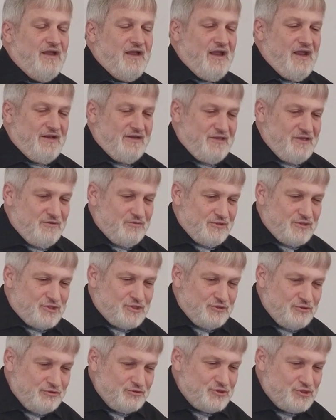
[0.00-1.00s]
And he would
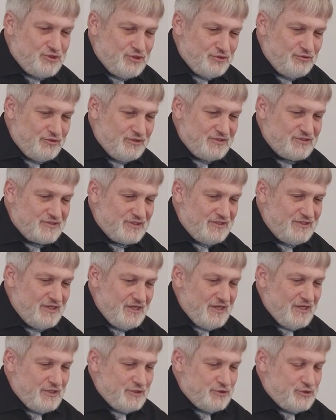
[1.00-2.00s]
choose Judas, and
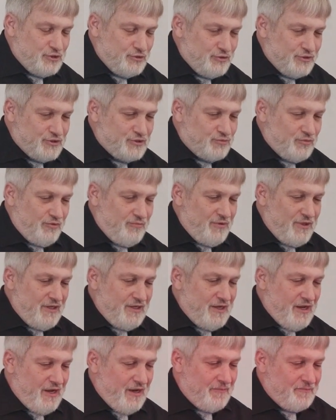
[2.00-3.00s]
Judas would
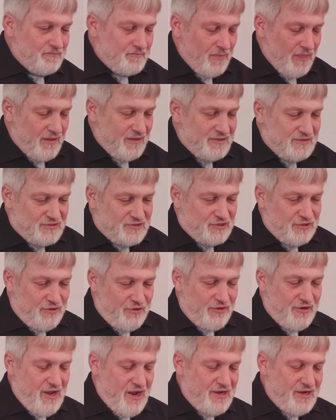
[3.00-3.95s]
be uh, considered.